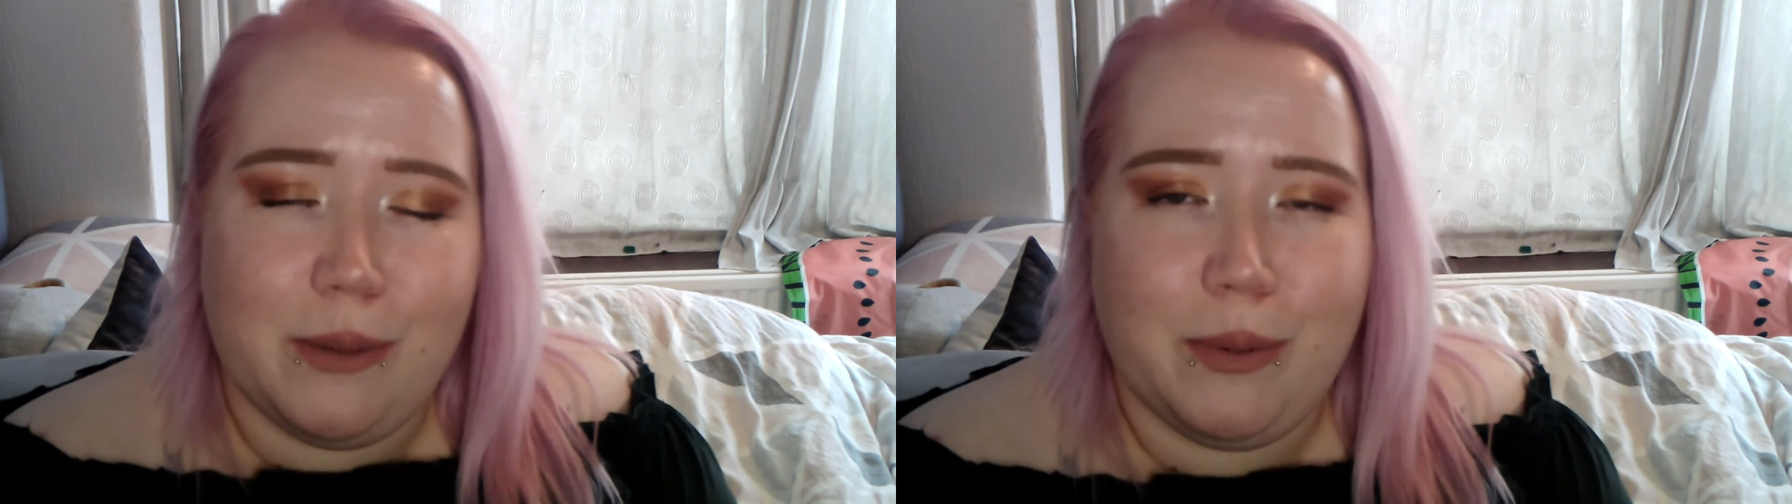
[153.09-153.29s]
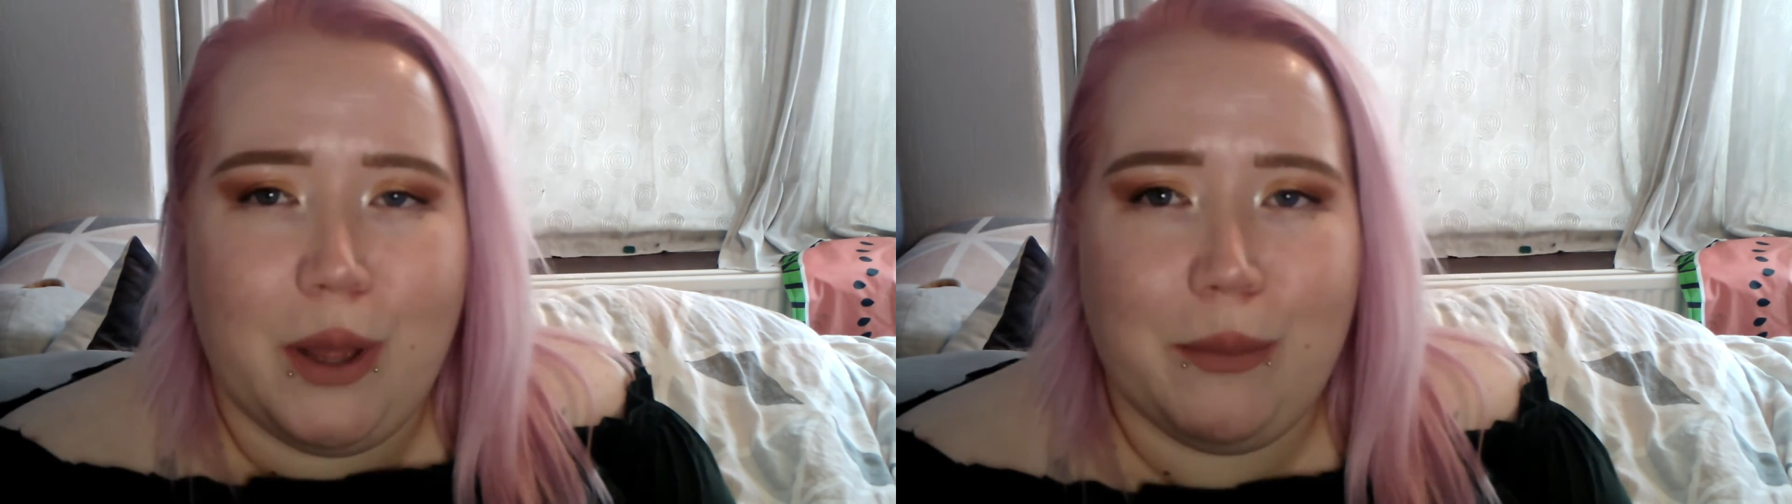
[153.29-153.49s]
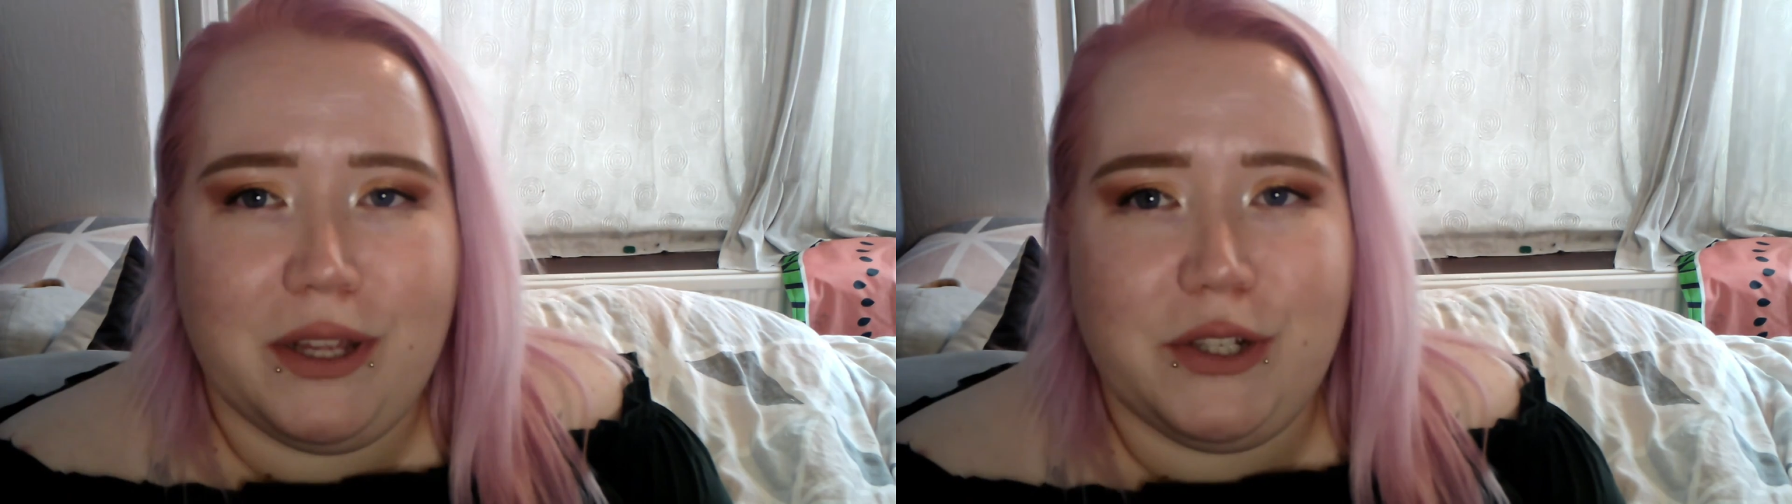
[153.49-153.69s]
available on